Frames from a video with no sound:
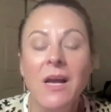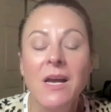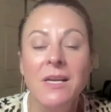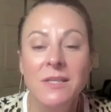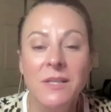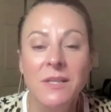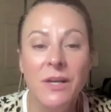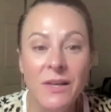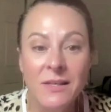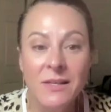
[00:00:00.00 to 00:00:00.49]

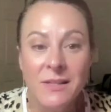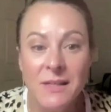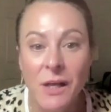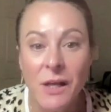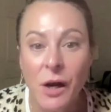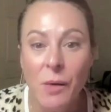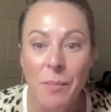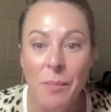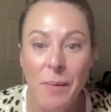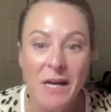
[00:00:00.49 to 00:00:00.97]
So this is a
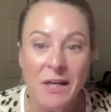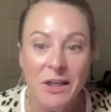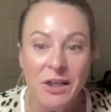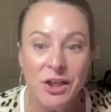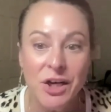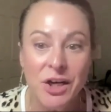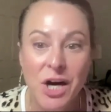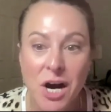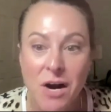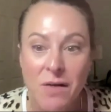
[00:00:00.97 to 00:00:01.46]
little
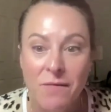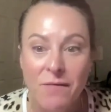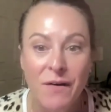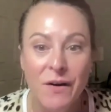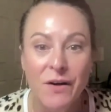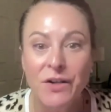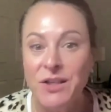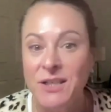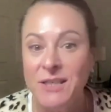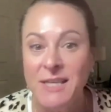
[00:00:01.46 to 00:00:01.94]
picture of
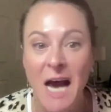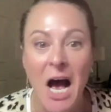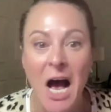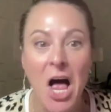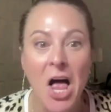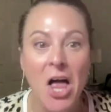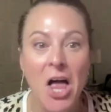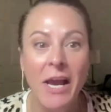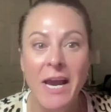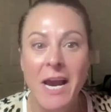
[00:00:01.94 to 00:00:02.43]
your
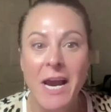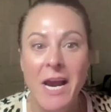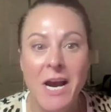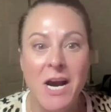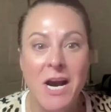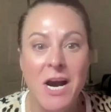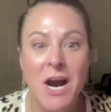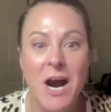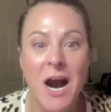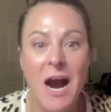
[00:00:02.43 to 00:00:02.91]
cell
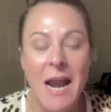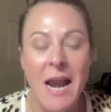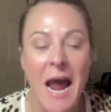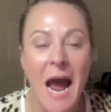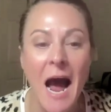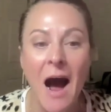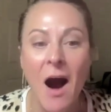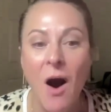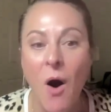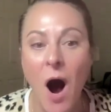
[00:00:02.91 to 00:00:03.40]
here and
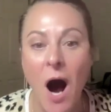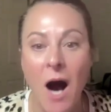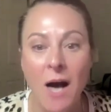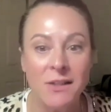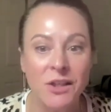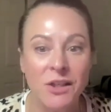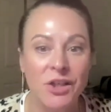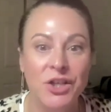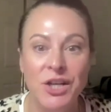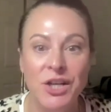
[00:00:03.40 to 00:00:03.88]
how
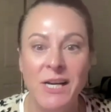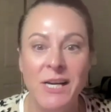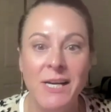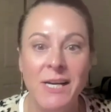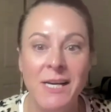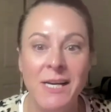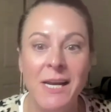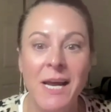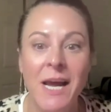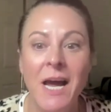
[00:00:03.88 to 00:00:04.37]

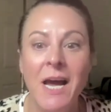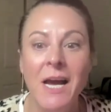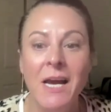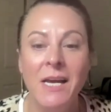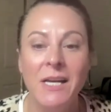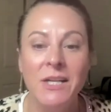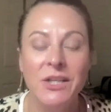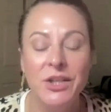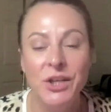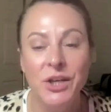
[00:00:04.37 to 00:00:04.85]
oxygen
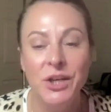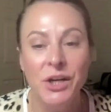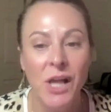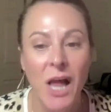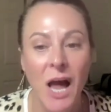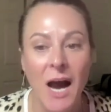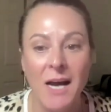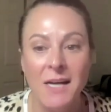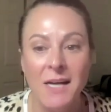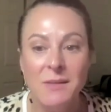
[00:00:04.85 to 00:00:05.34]
gets
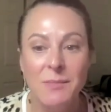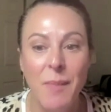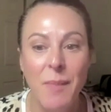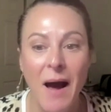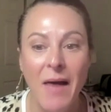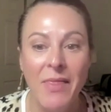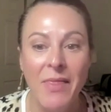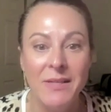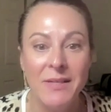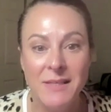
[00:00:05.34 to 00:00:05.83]
utilized
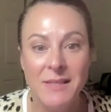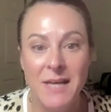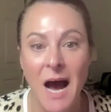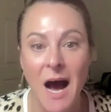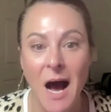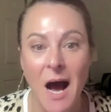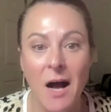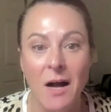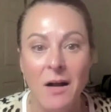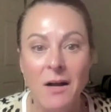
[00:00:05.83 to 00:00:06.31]
by the
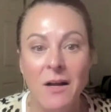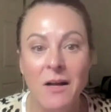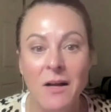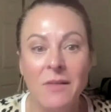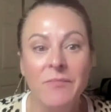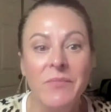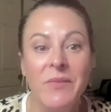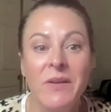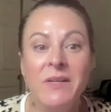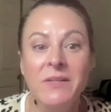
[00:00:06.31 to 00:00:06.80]
cell.
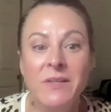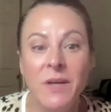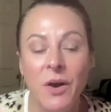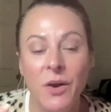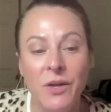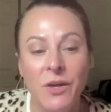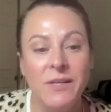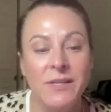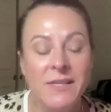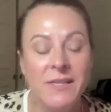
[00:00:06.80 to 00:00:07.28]
So
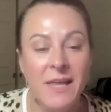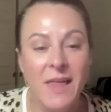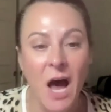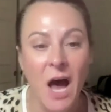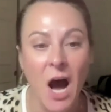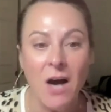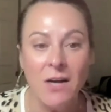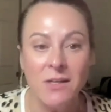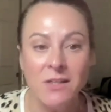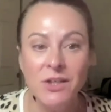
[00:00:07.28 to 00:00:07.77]
you see the
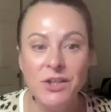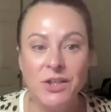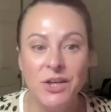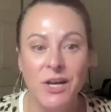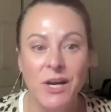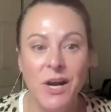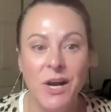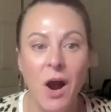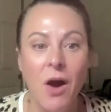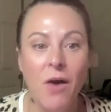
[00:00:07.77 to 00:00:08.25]

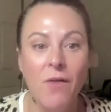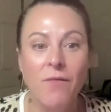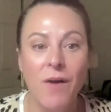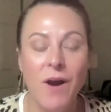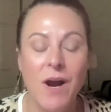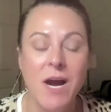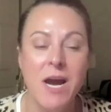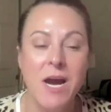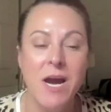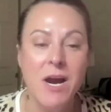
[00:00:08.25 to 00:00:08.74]
oxygen over
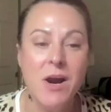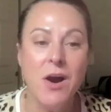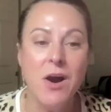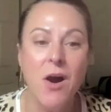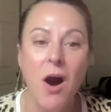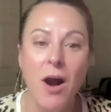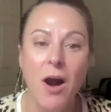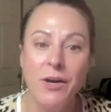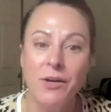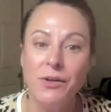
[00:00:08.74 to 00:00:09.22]
here
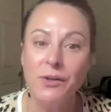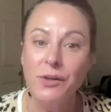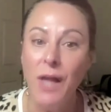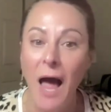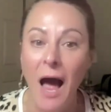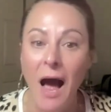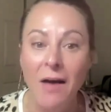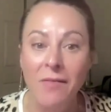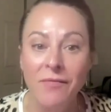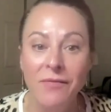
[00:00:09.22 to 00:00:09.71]
on your
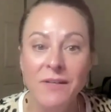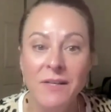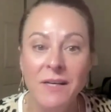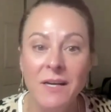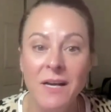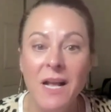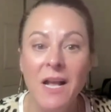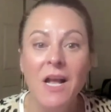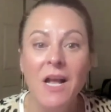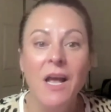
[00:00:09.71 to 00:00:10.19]
left.
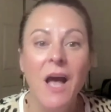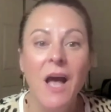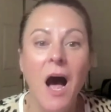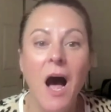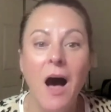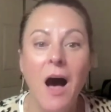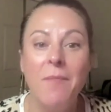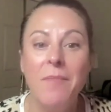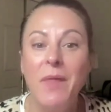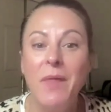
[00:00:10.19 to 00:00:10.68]

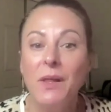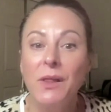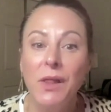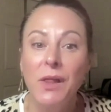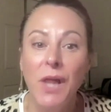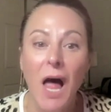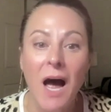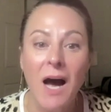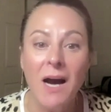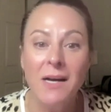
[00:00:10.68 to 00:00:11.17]
The
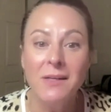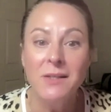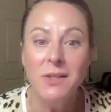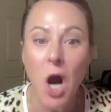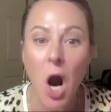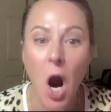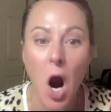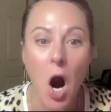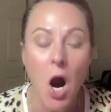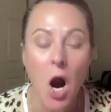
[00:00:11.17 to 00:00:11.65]
lungs,
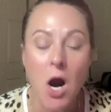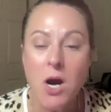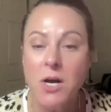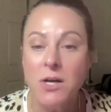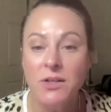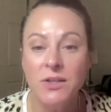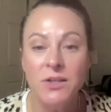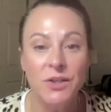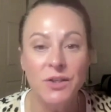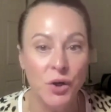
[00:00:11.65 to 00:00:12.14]

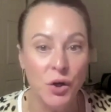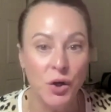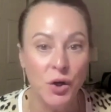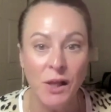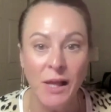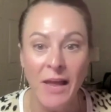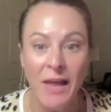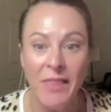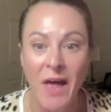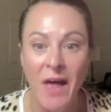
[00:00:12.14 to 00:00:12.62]
heart
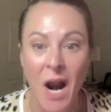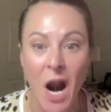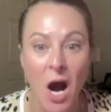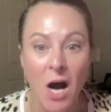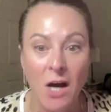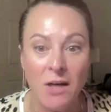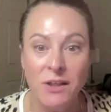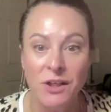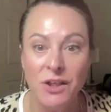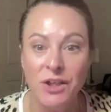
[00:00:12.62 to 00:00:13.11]
circulate that
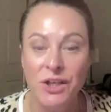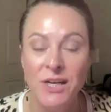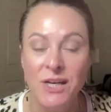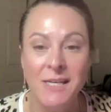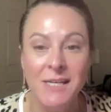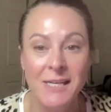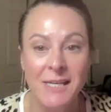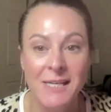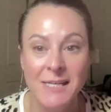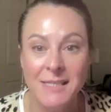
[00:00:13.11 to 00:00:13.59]
oxygen
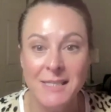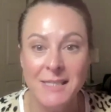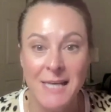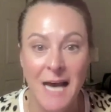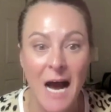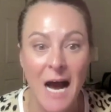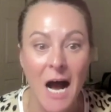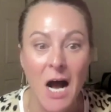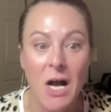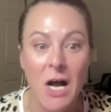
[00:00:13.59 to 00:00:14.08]
into the
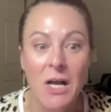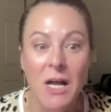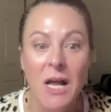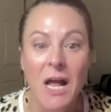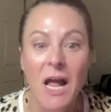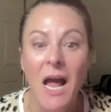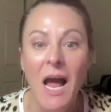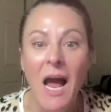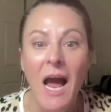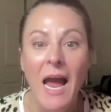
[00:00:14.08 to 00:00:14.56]
cell.
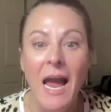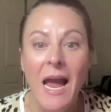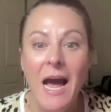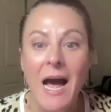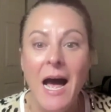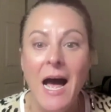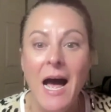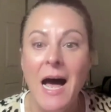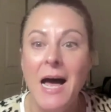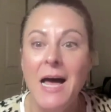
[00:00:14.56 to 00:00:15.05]

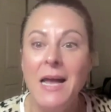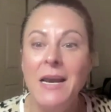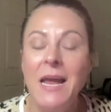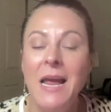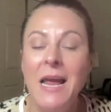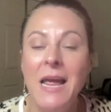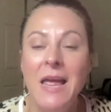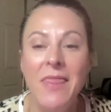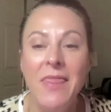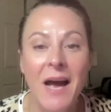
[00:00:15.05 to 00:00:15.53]
And
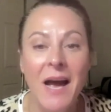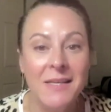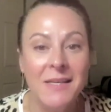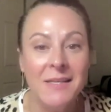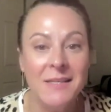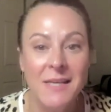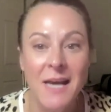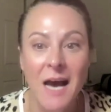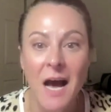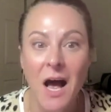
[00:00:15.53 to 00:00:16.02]
in that
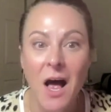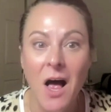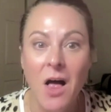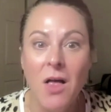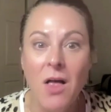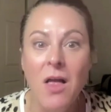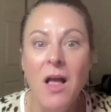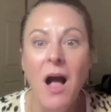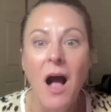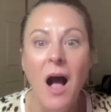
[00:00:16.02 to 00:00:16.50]

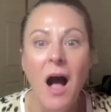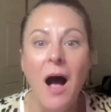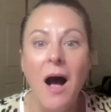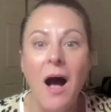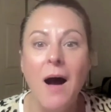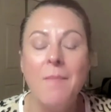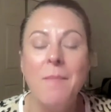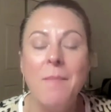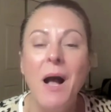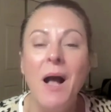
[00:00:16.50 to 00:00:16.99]
cell,
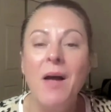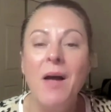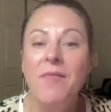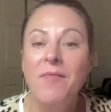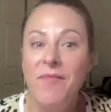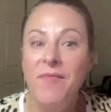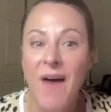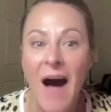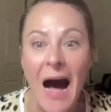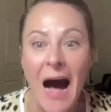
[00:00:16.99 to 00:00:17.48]

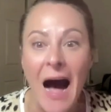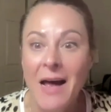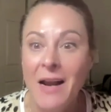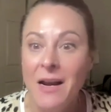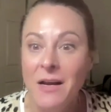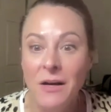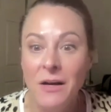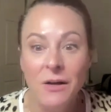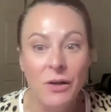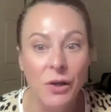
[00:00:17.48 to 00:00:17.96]
fat,
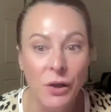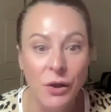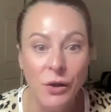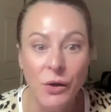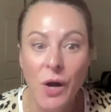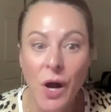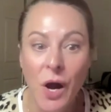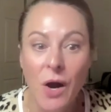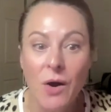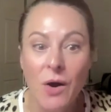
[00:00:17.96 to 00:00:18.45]

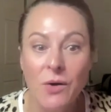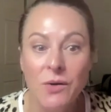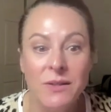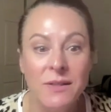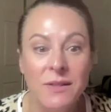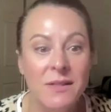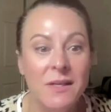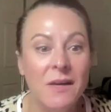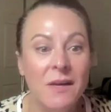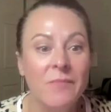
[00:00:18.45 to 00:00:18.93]

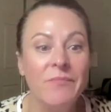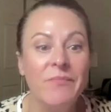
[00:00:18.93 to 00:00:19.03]
glucose,